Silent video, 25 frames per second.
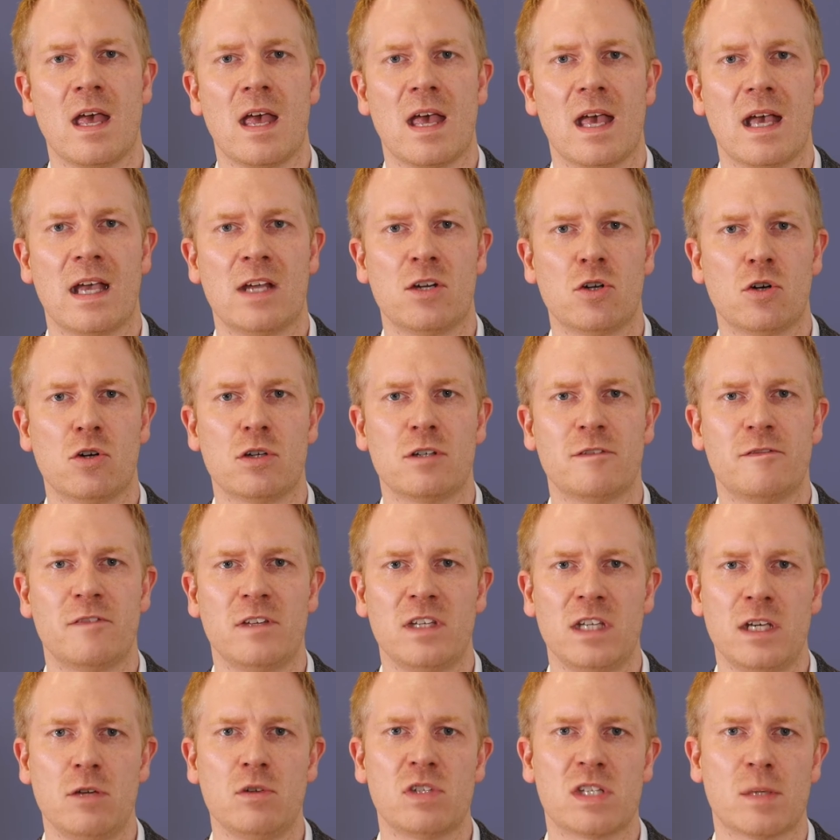In order for
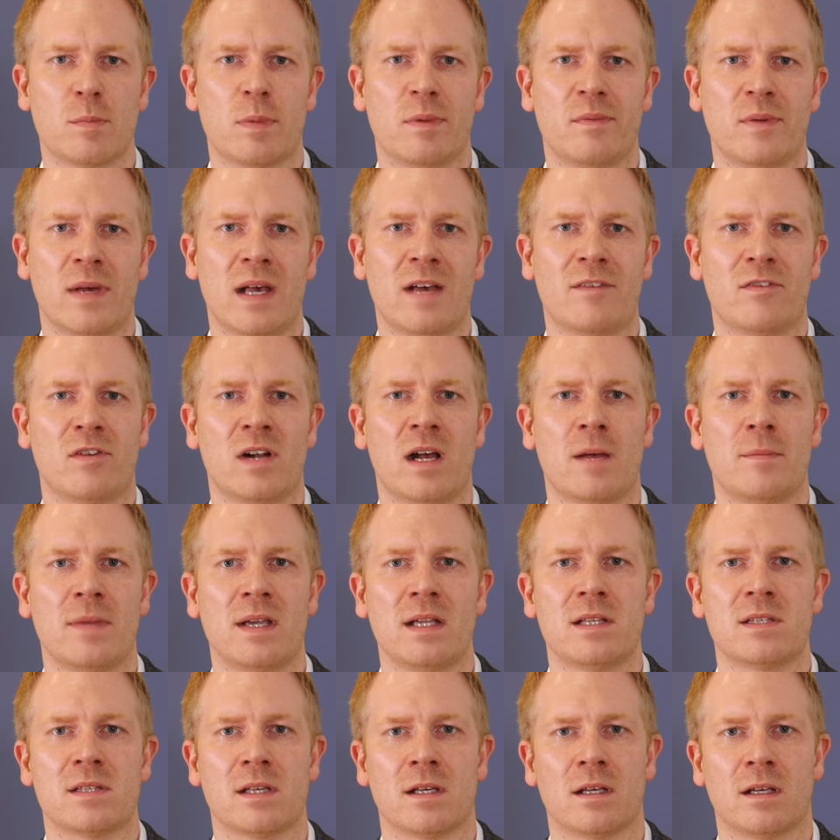you to prepare for our
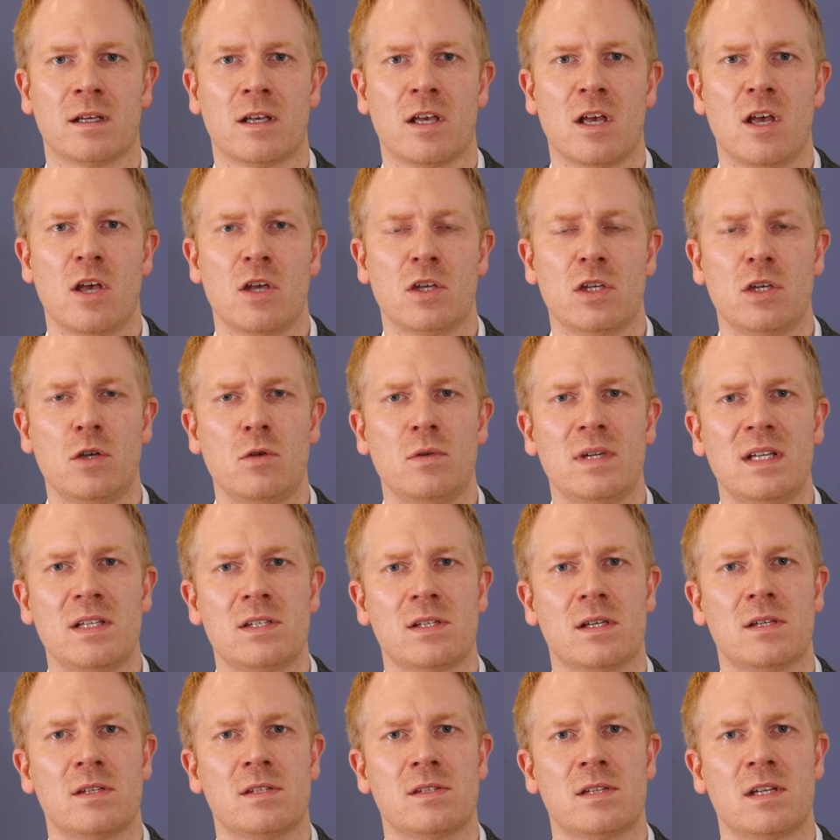meeting, you need to
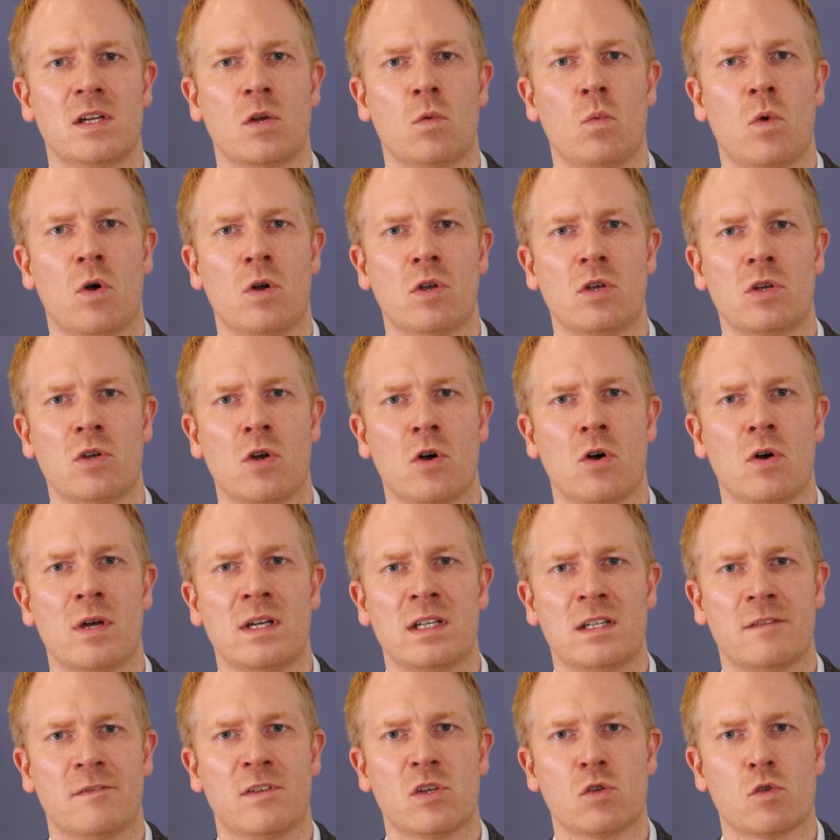consider what your
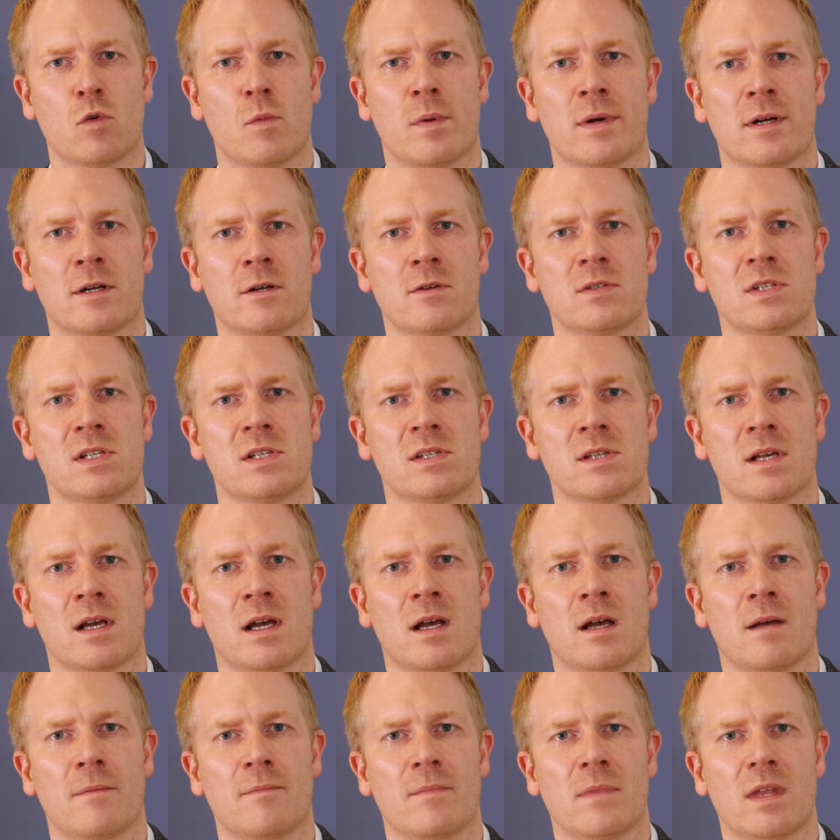individual priorities
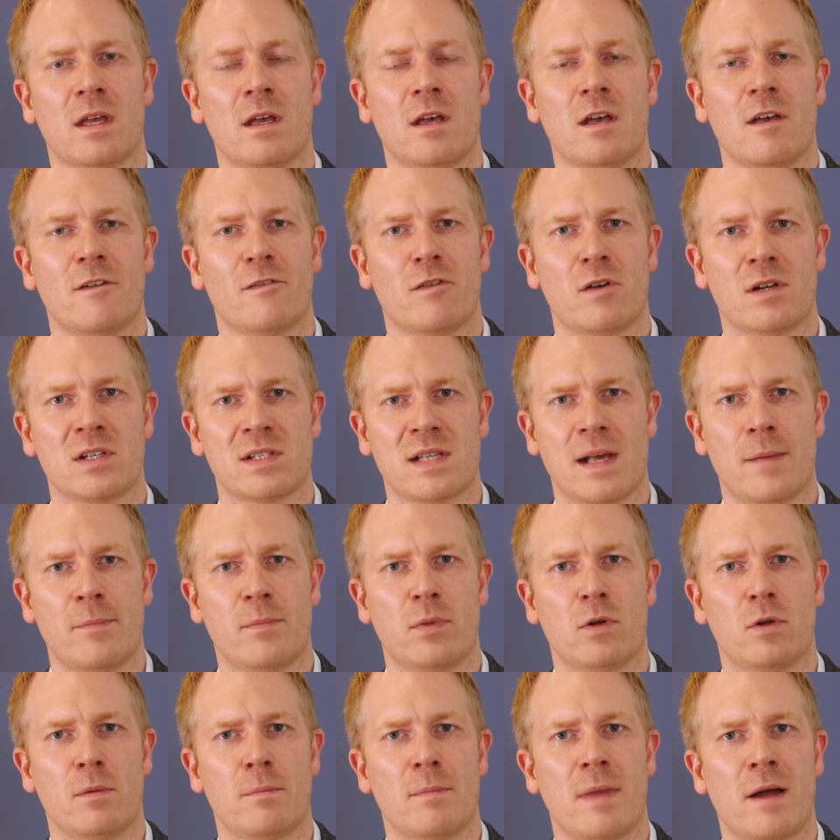are. For
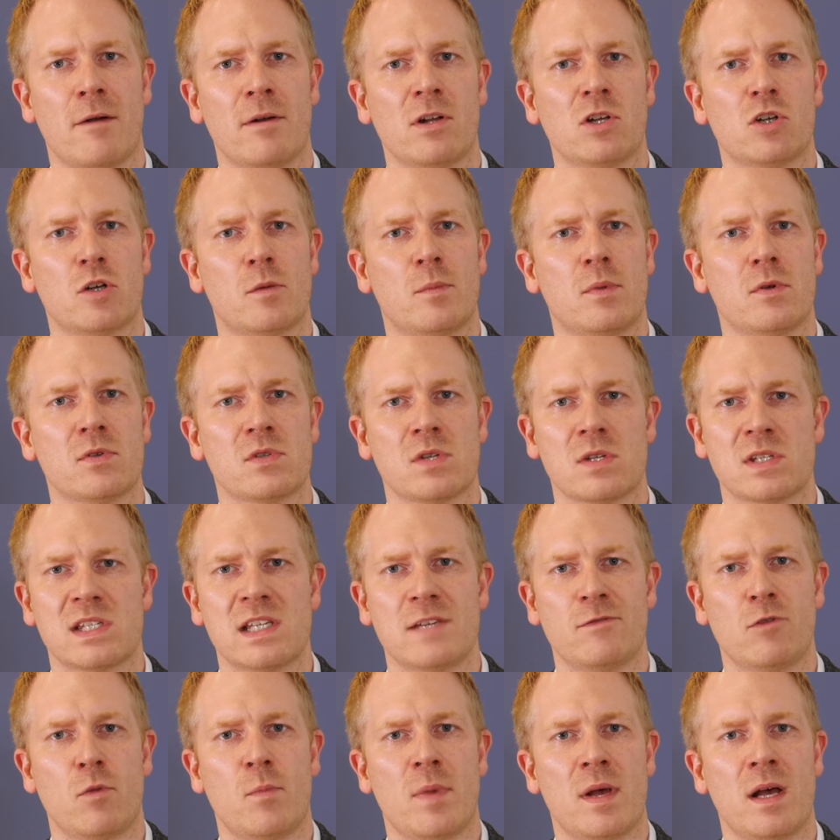example, married couples or
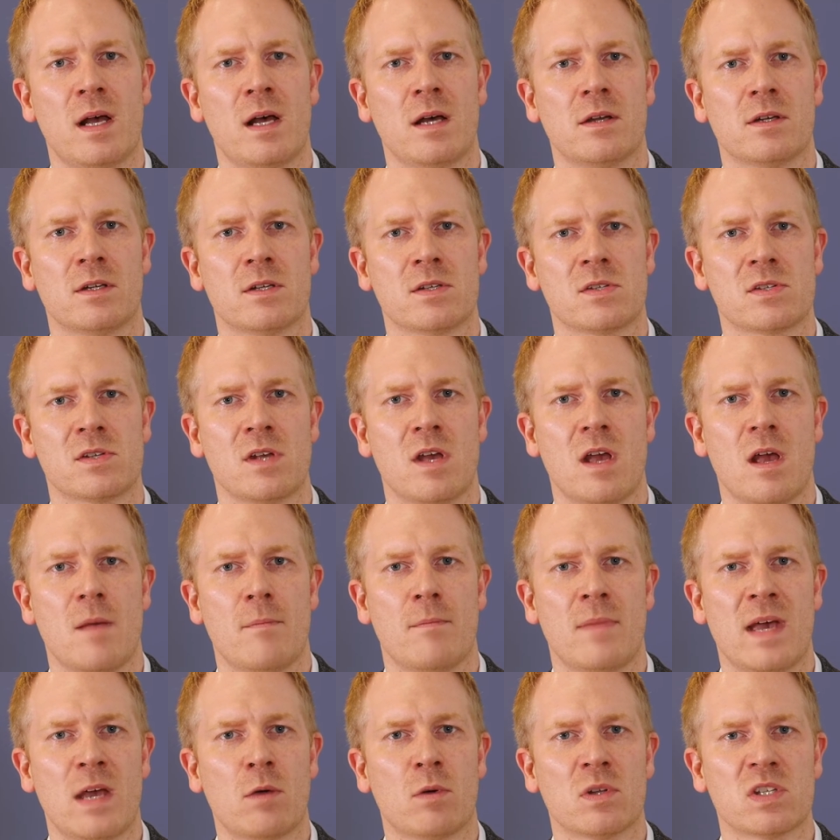civil partners
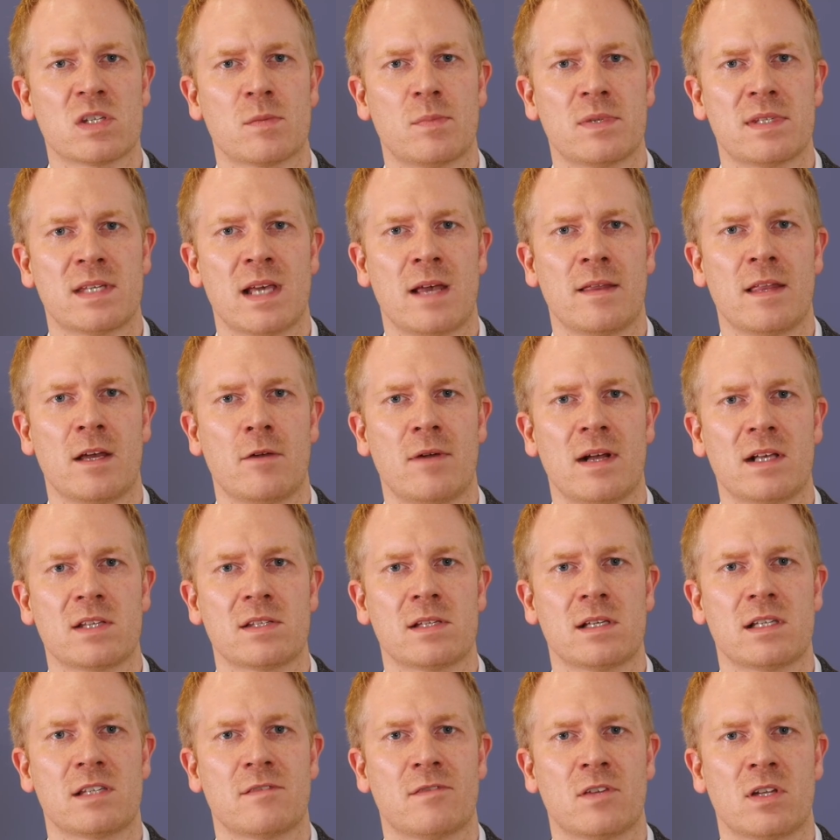may want to protect their
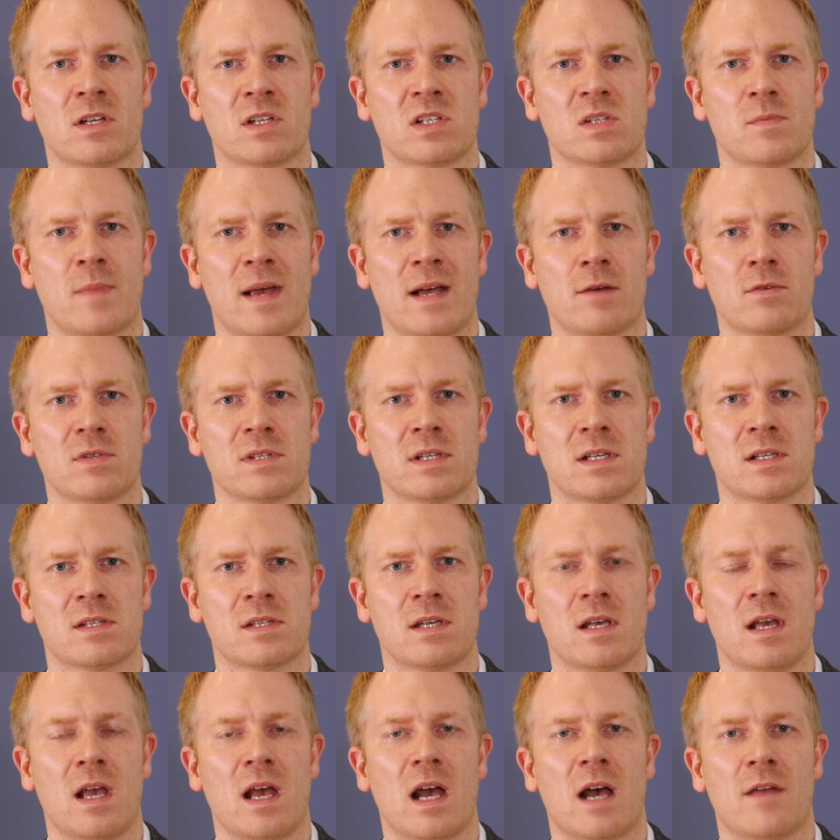assets for their spouses
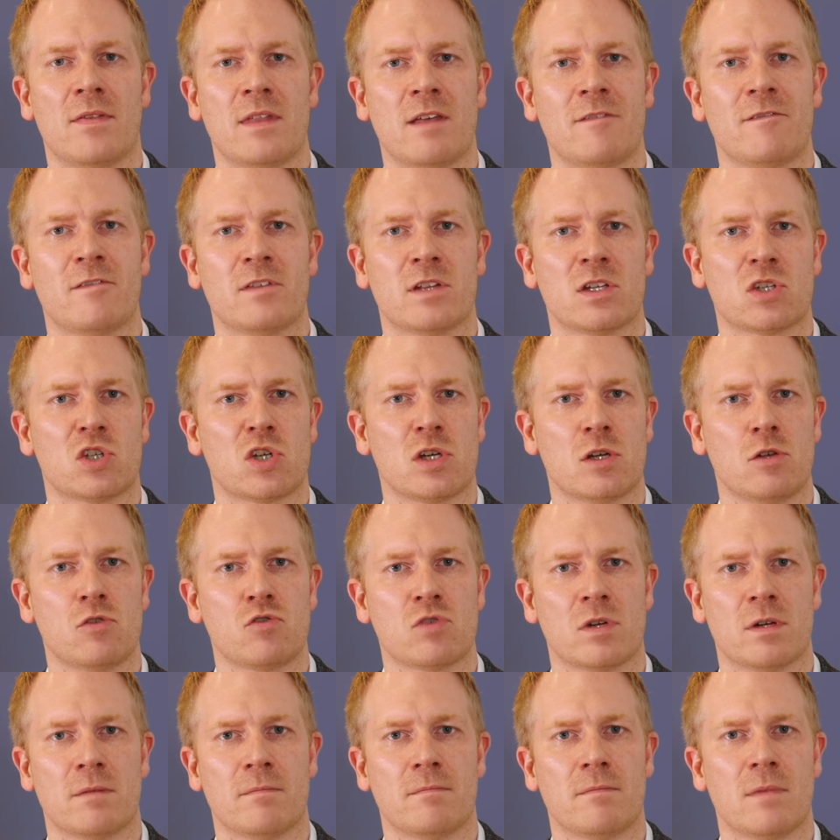and then for their
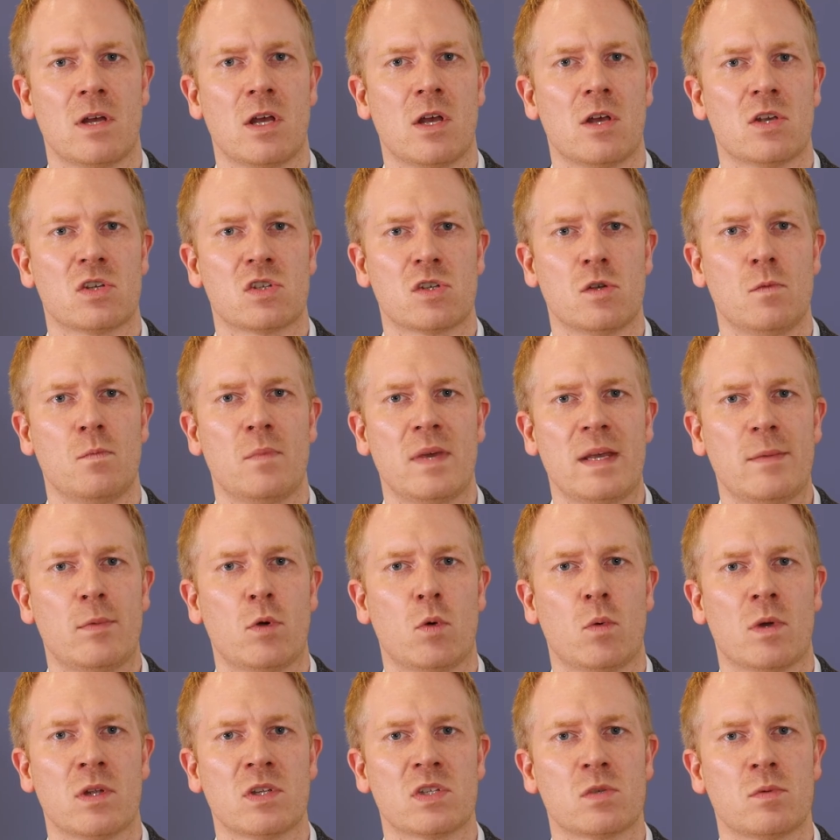children. Some people
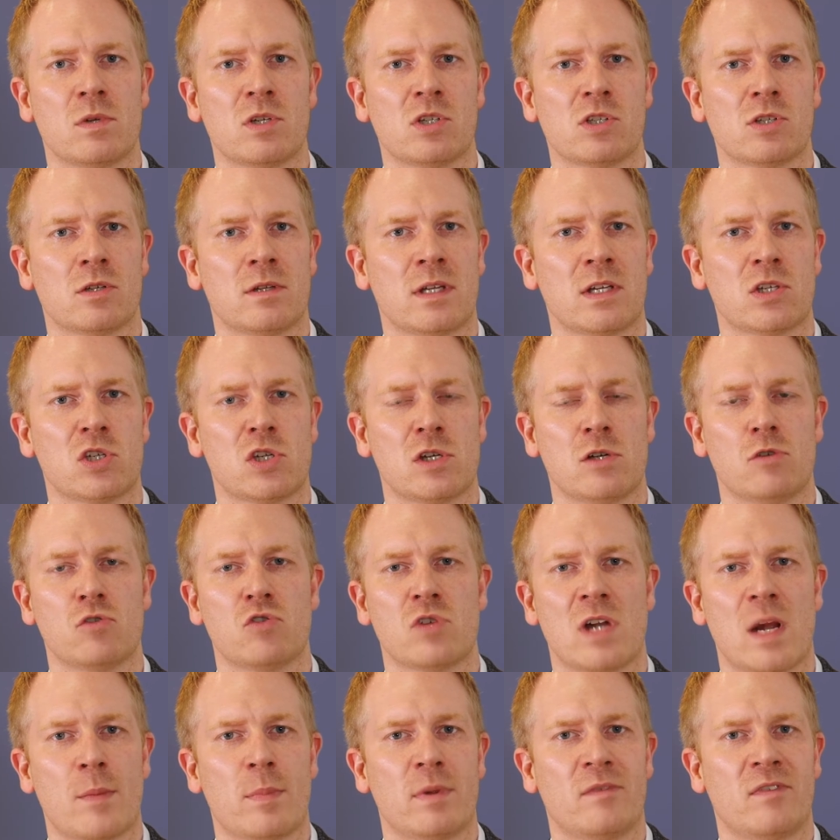want to ensure their children
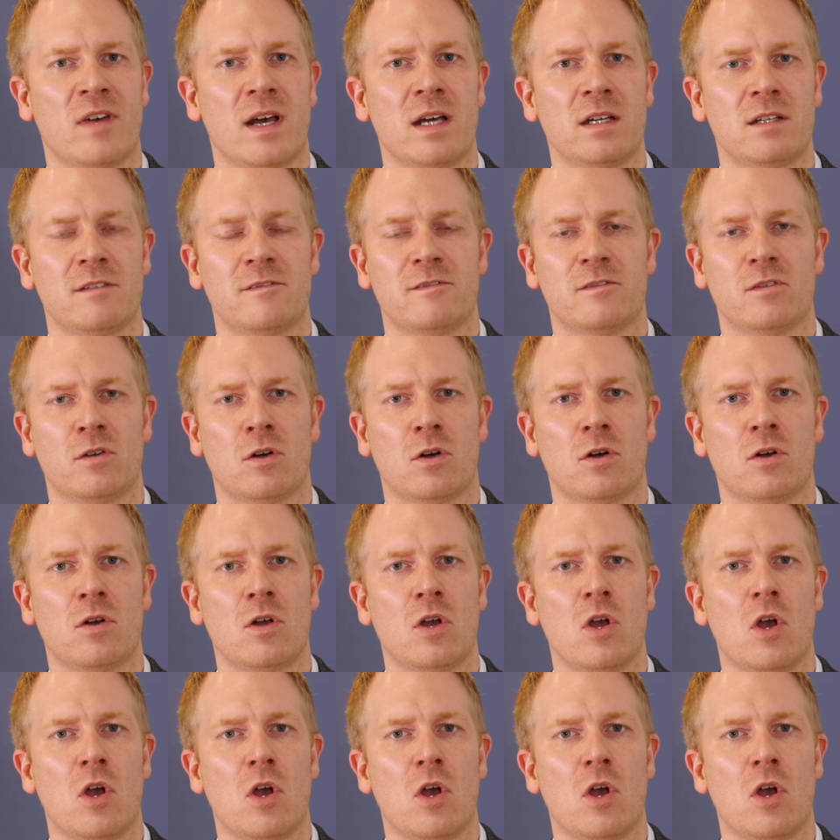are provided for.